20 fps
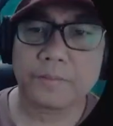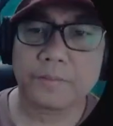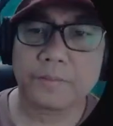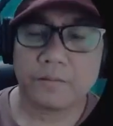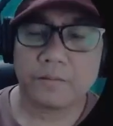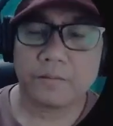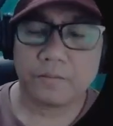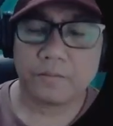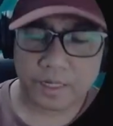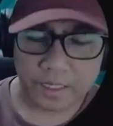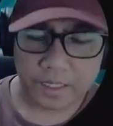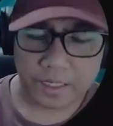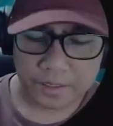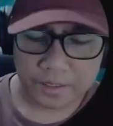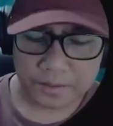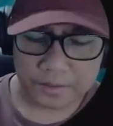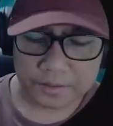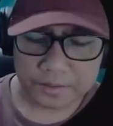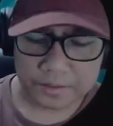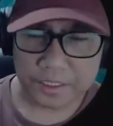by
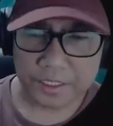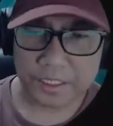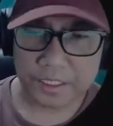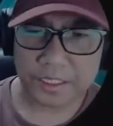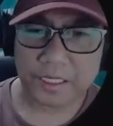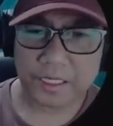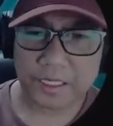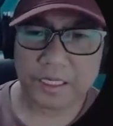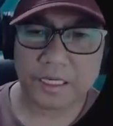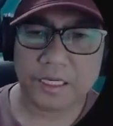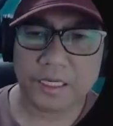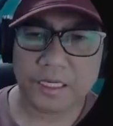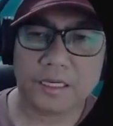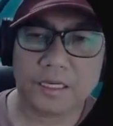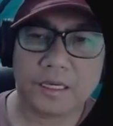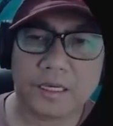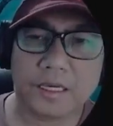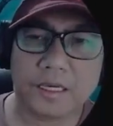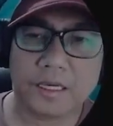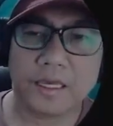using
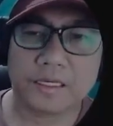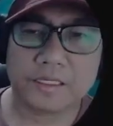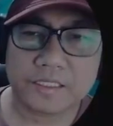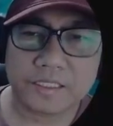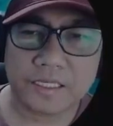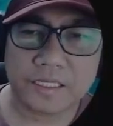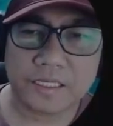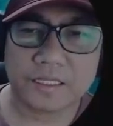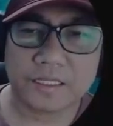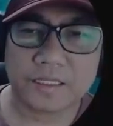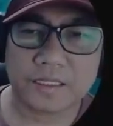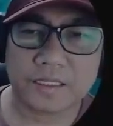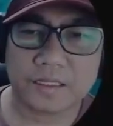exit,